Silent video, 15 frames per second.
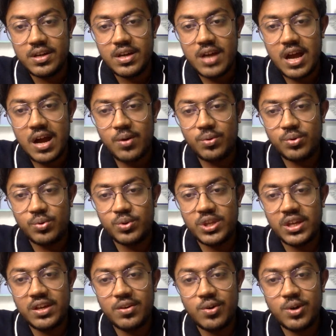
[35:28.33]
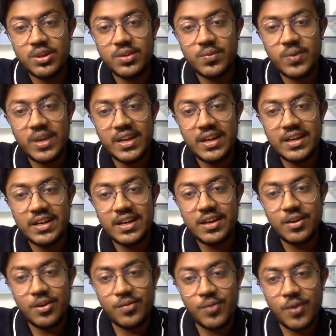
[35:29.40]
How to think on the very day
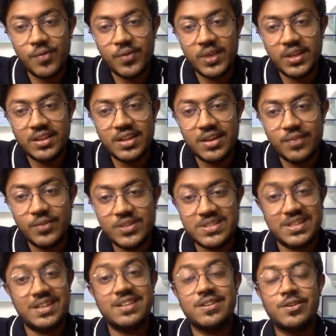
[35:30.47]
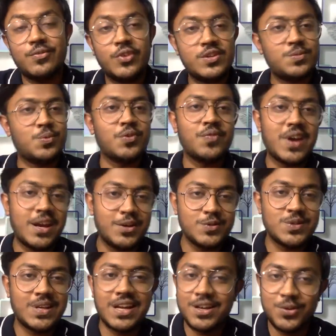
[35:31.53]
of offering the which profile to
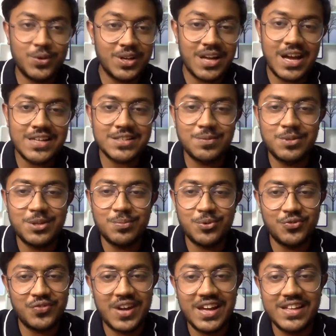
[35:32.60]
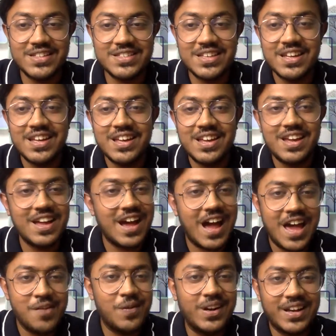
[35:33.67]
select? You can ask me the profiles.
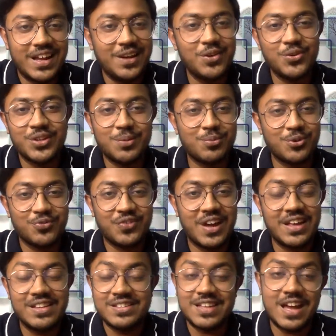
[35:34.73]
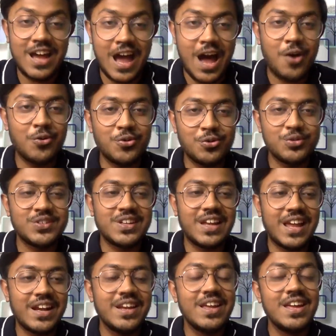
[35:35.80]
I will tell you the profiles. How to
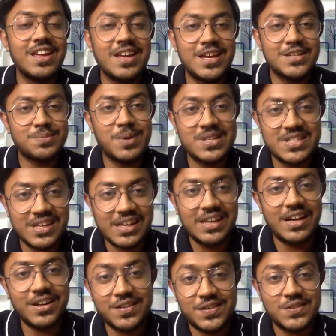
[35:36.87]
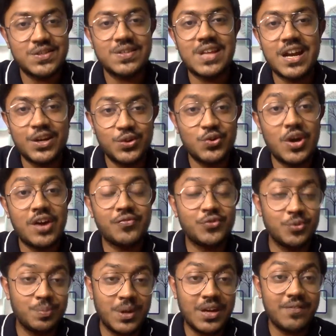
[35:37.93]
select is basically a decision that you have
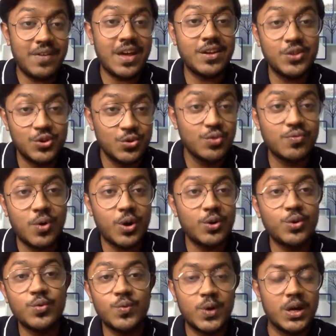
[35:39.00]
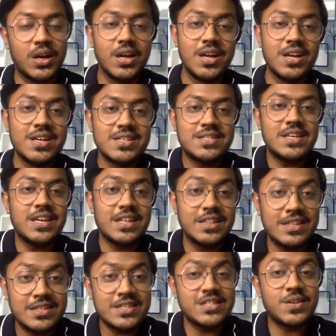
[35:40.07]
to make where you want to work. See,
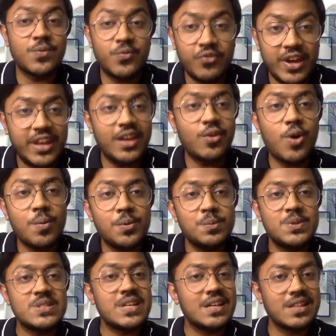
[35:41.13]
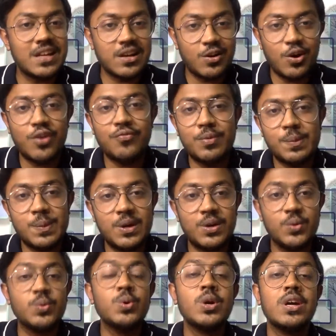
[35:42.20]
this is the very common mistake that a lot of people
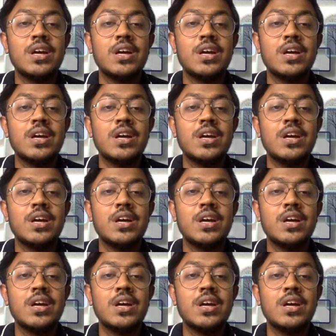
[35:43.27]
do,